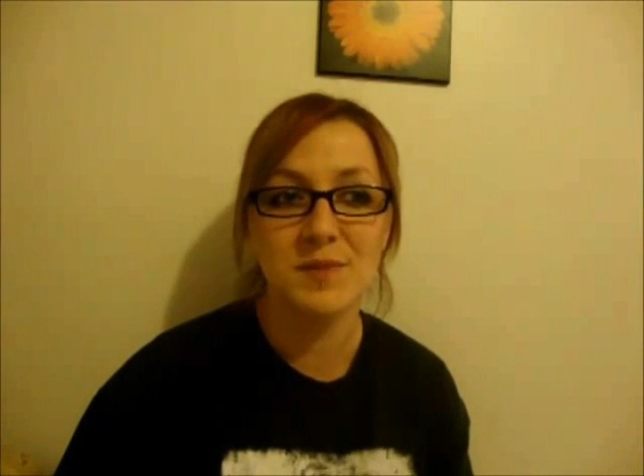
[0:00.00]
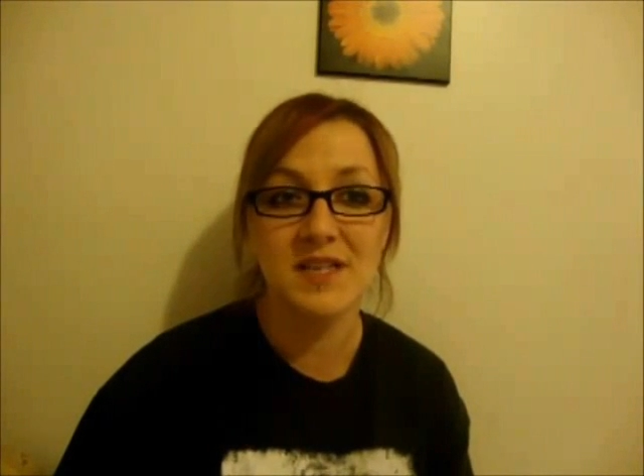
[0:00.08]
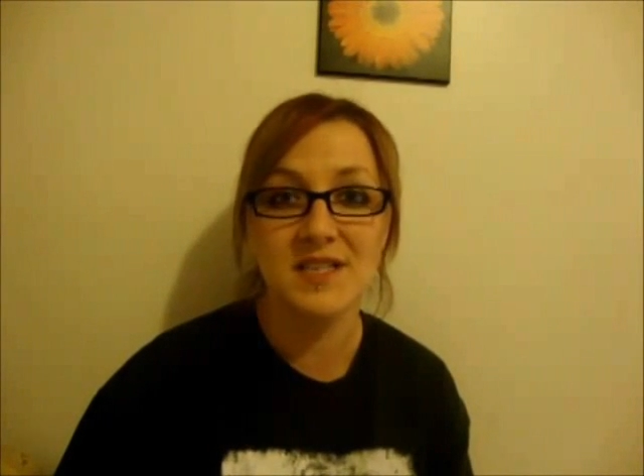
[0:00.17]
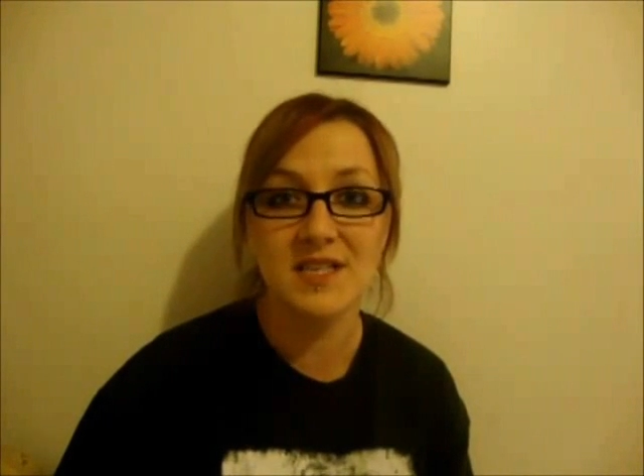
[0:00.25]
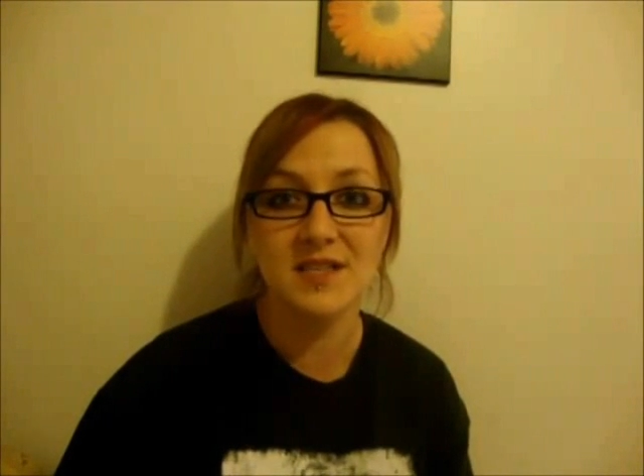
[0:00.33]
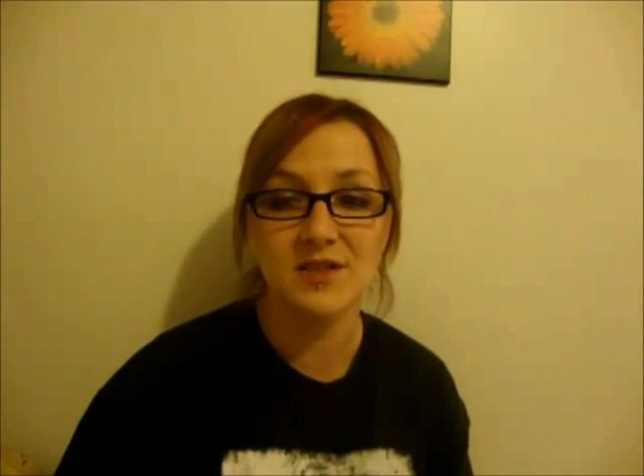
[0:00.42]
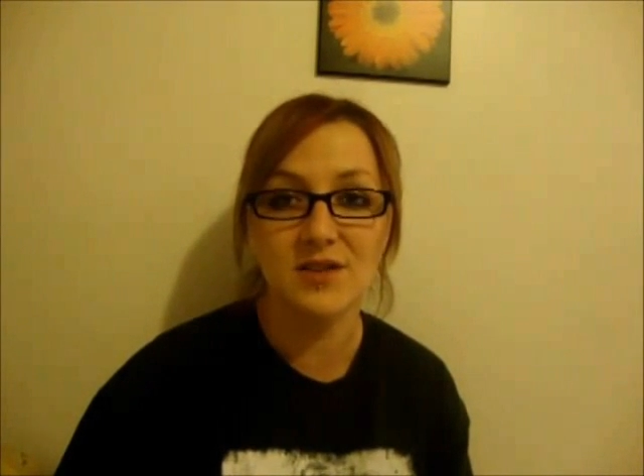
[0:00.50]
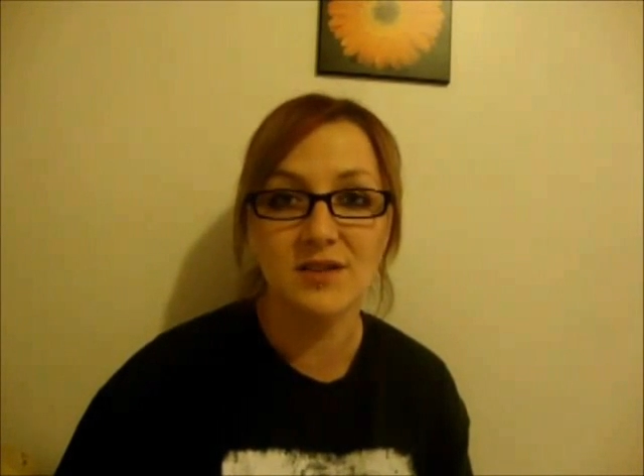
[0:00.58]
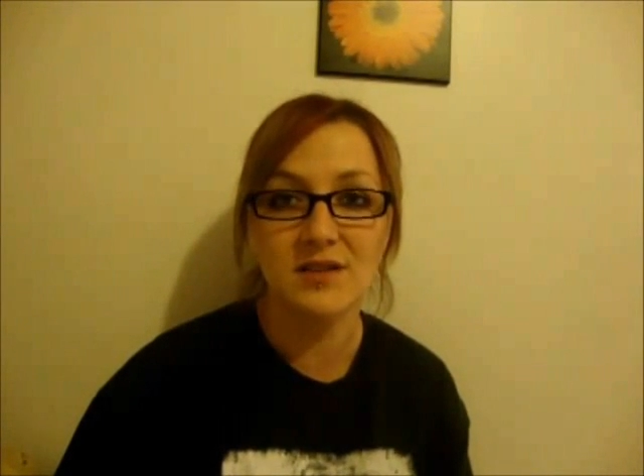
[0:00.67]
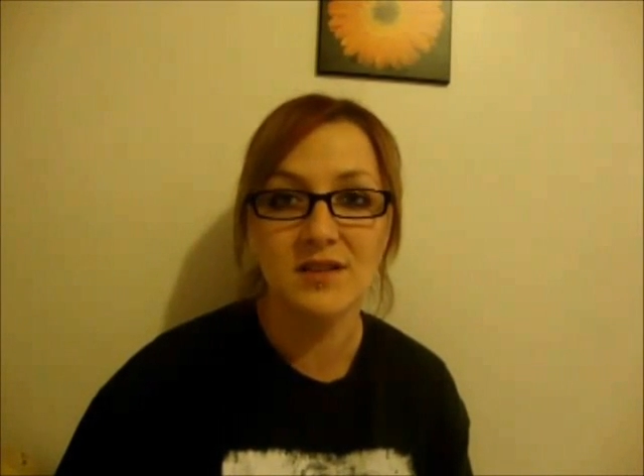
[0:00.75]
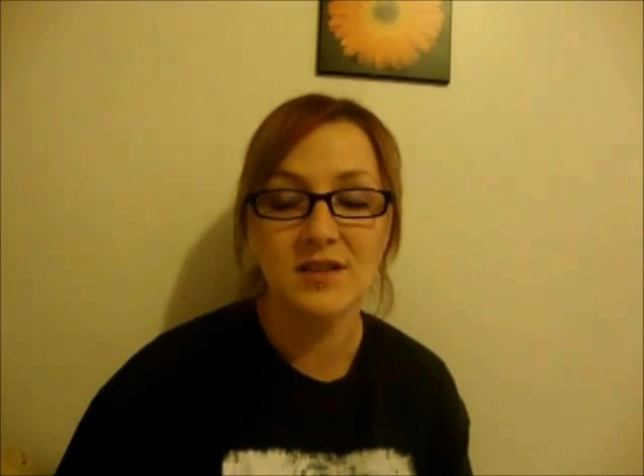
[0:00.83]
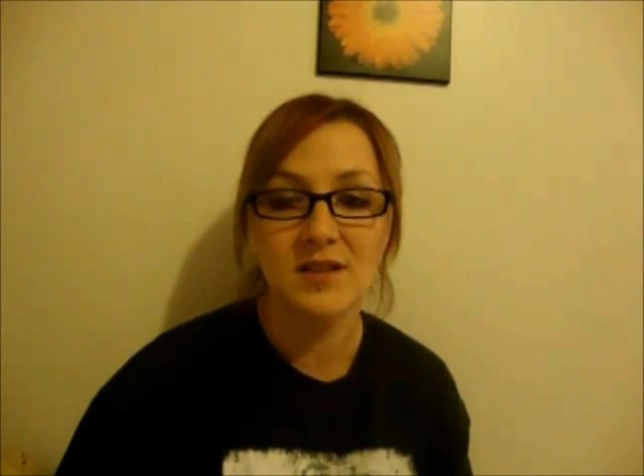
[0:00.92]
big
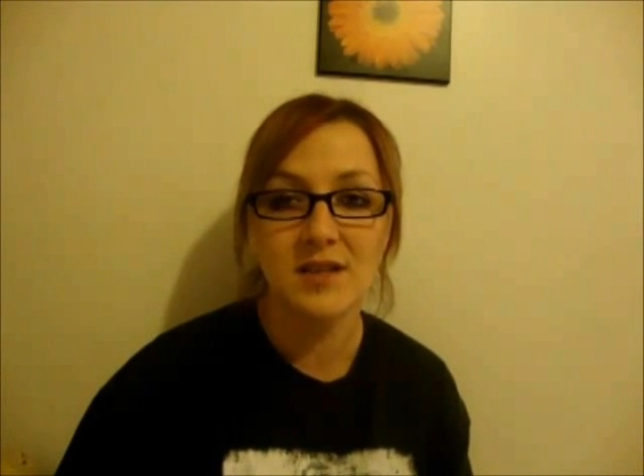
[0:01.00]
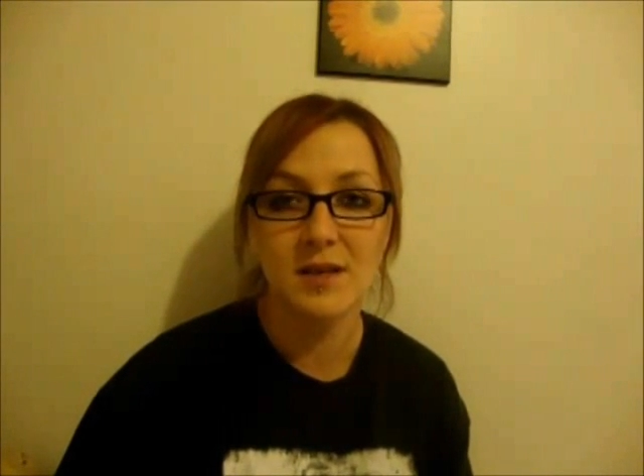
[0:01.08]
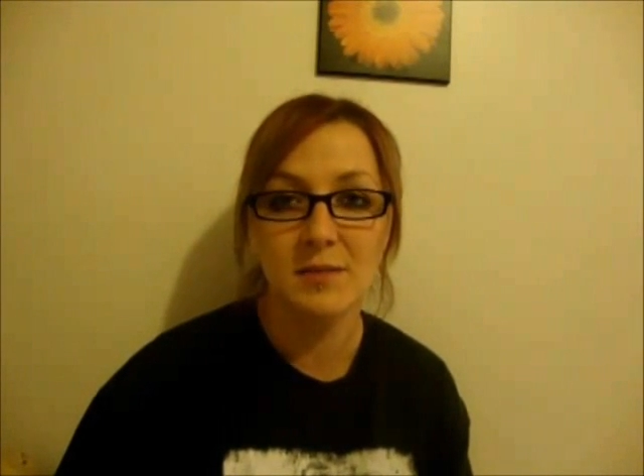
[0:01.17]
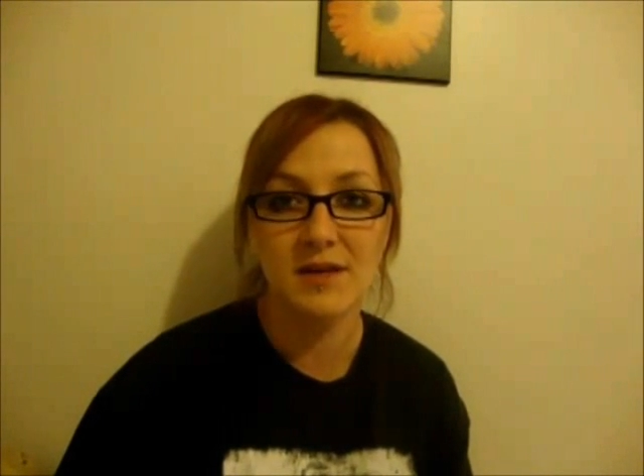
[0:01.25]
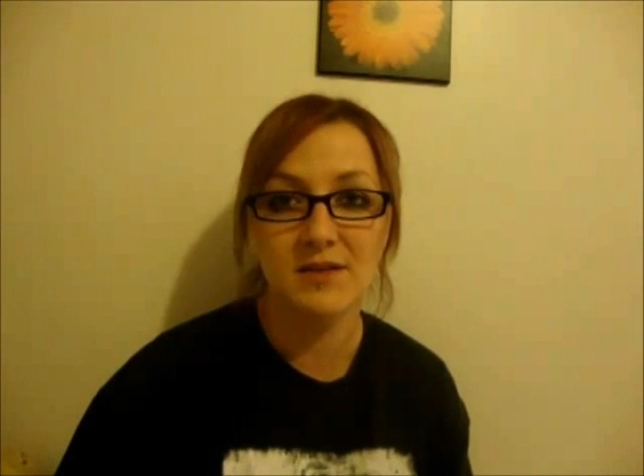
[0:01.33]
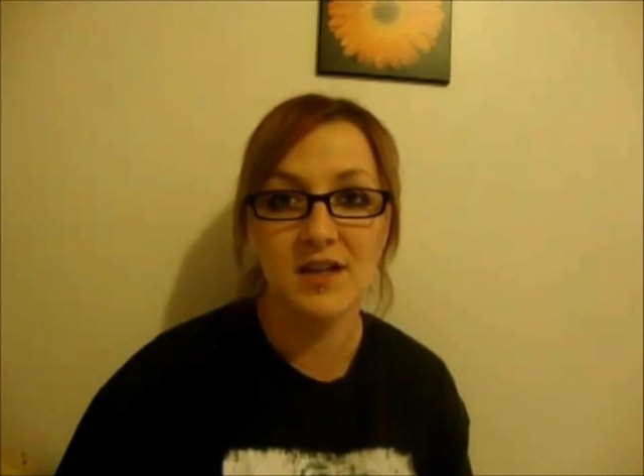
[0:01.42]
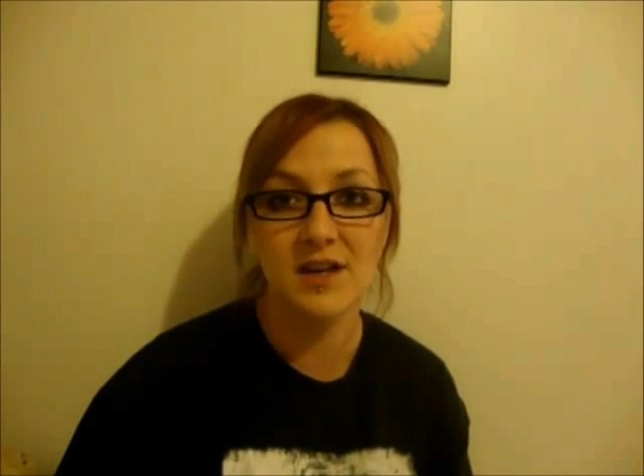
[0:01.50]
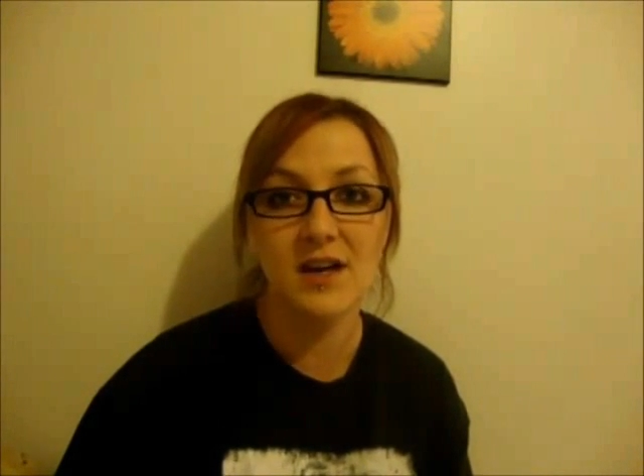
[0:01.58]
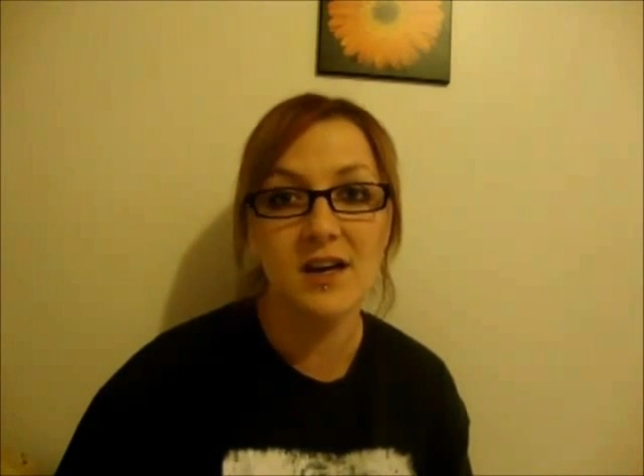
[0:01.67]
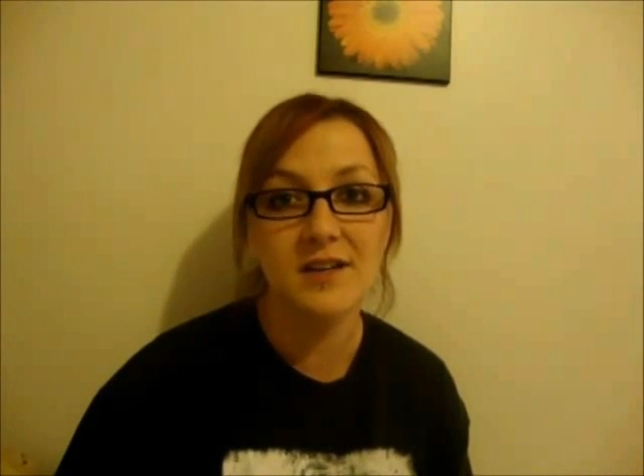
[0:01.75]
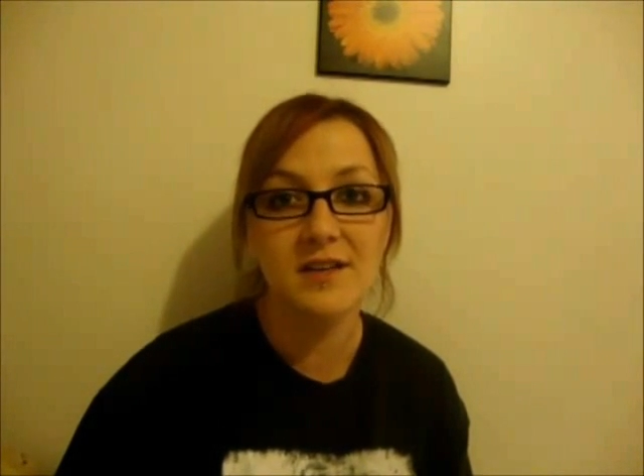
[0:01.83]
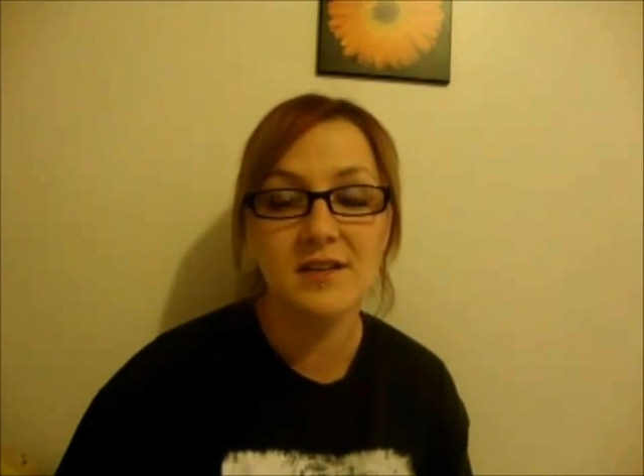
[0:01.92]
deal about
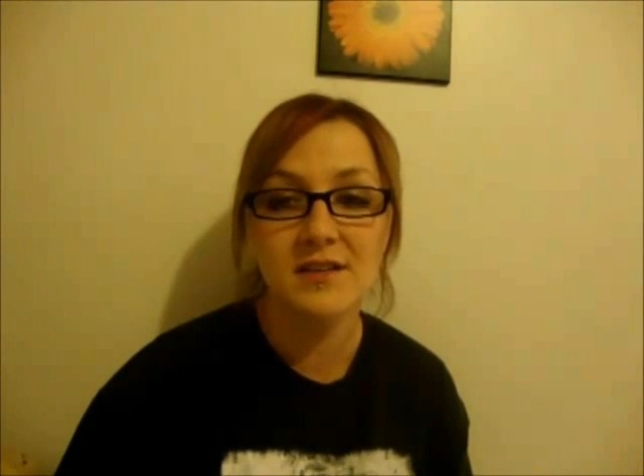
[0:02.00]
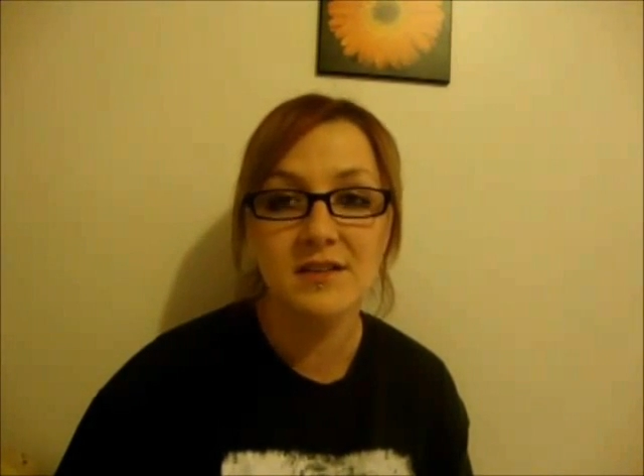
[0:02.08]
God,